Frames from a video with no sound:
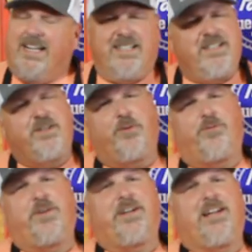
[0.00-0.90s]
just don't
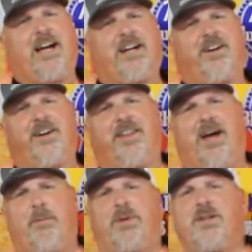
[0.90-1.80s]
feel like all
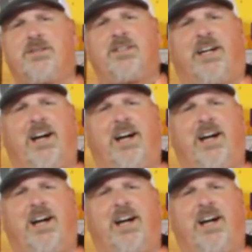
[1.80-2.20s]
that builds the